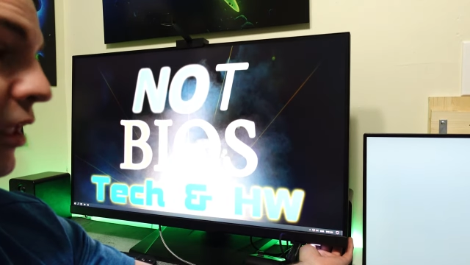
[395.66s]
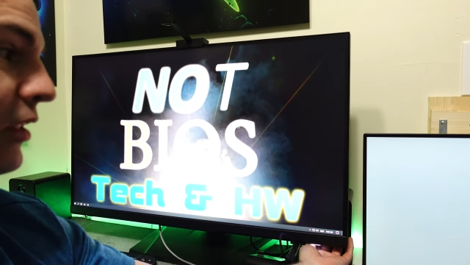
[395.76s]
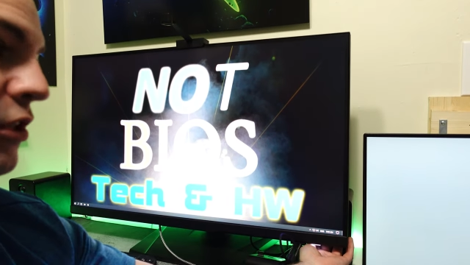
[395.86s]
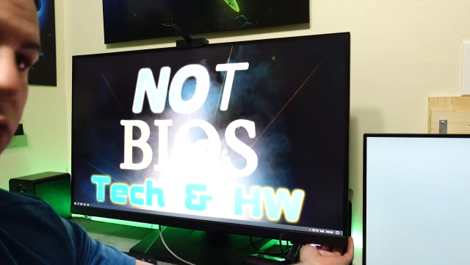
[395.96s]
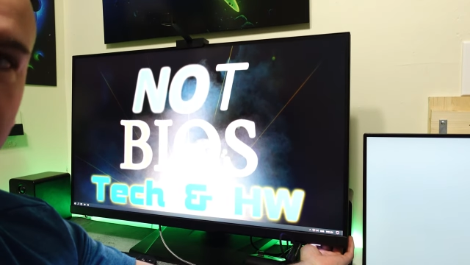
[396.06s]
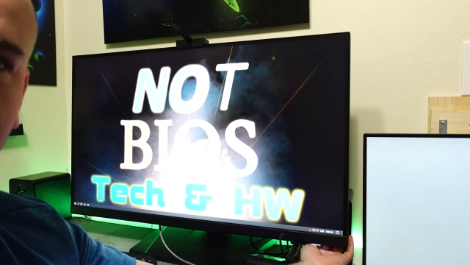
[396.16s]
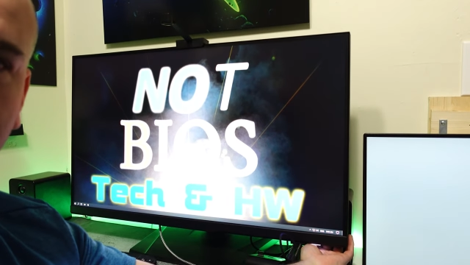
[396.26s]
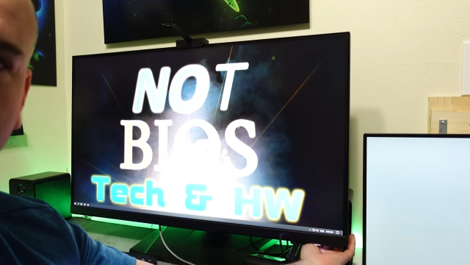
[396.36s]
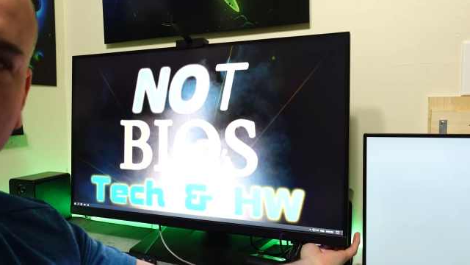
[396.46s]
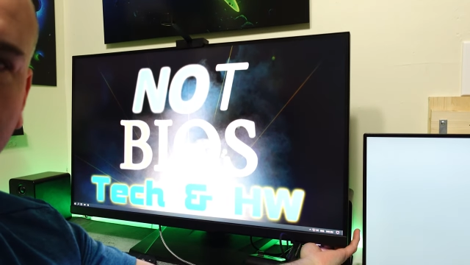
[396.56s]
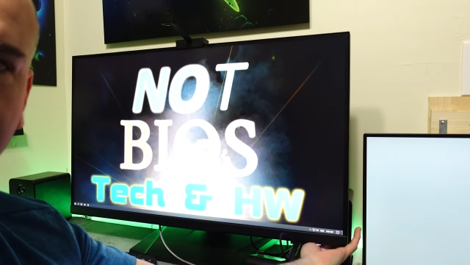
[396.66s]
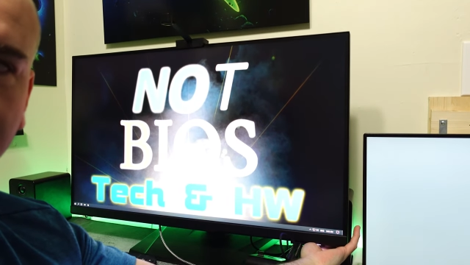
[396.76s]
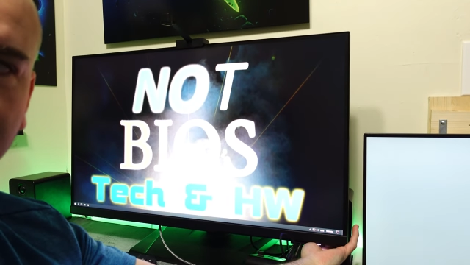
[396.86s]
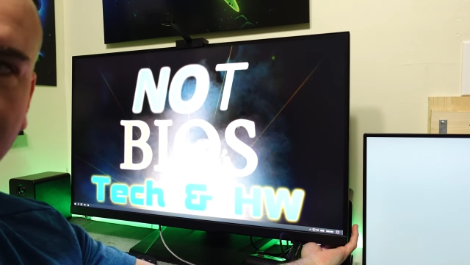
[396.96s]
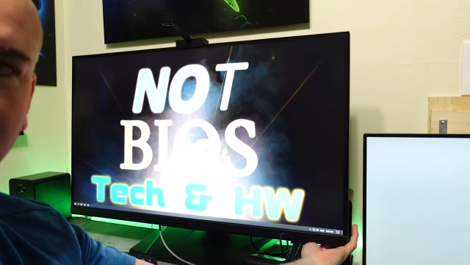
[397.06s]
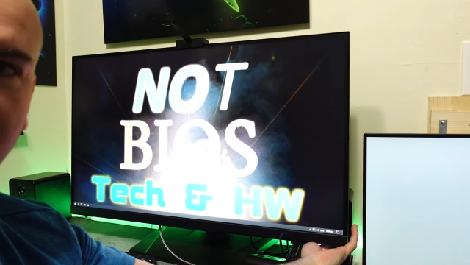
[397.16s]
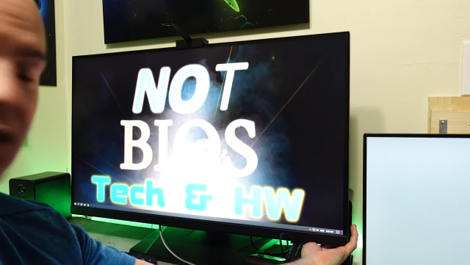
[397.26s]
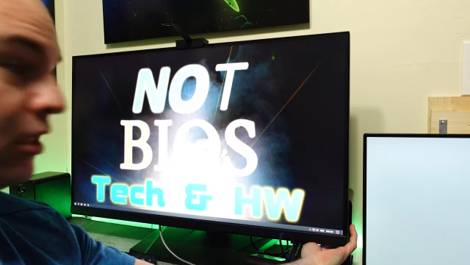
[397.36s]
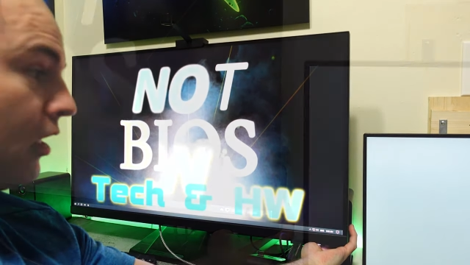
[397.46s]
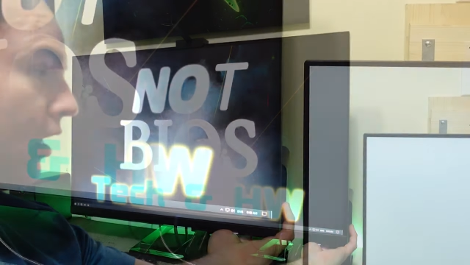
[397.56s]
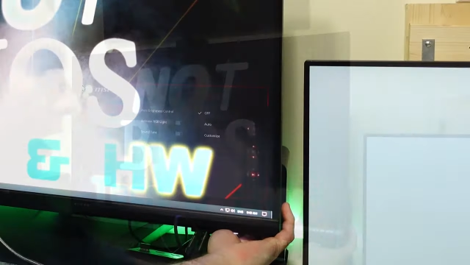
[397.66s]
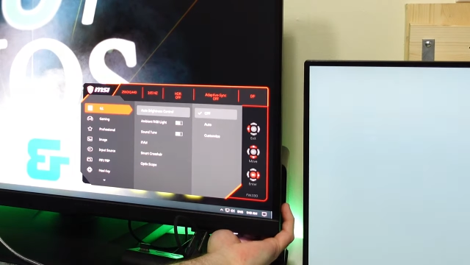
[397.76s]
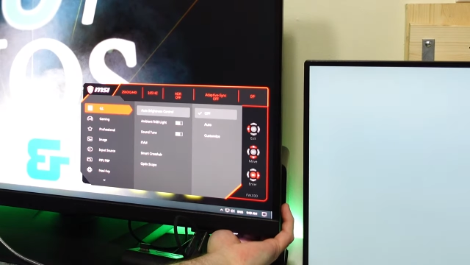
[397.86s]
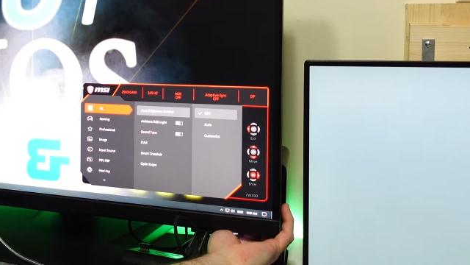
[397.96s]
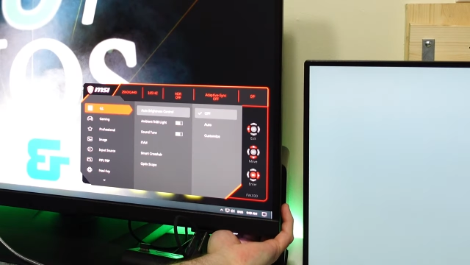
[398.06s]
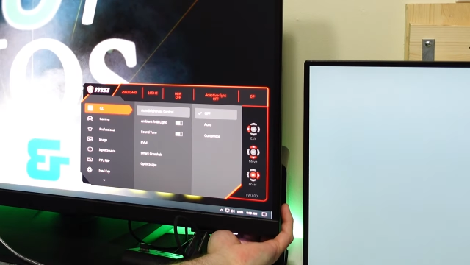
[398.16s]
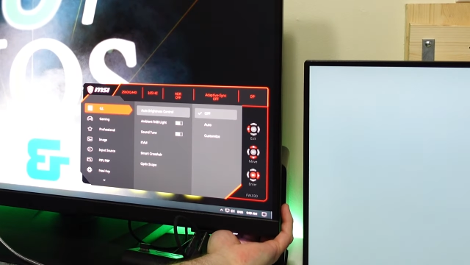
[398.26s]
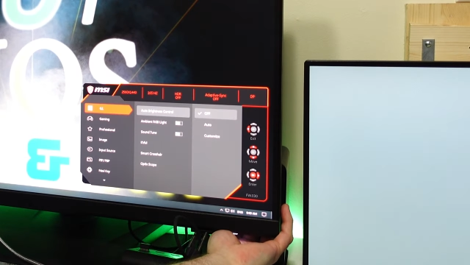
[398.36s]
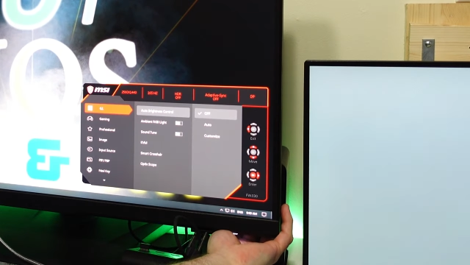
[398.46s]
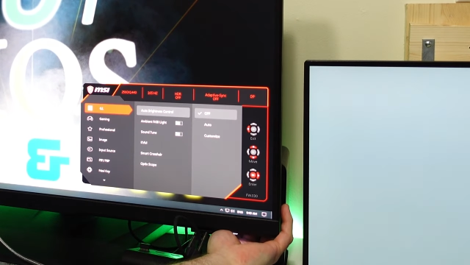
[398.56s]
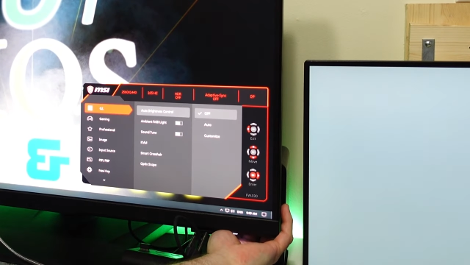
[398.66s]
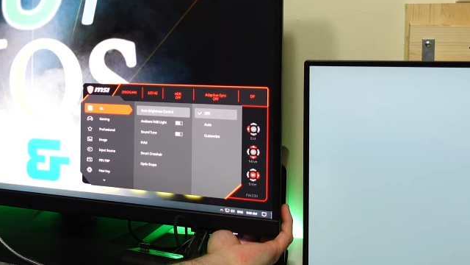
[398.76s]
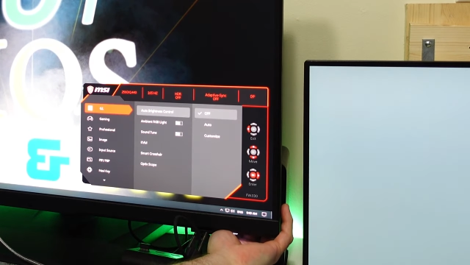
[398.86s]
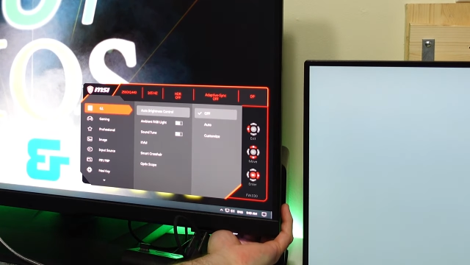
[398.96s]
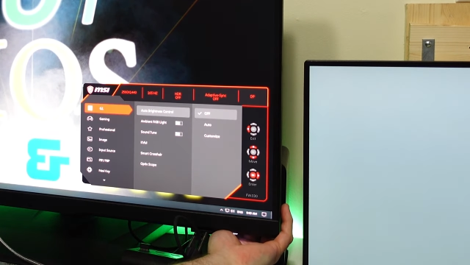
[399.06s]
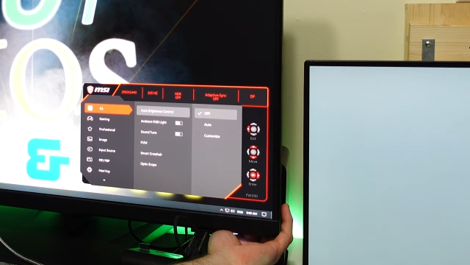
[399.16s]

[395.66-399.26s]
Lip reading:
No face is visible, so there are no lips to read.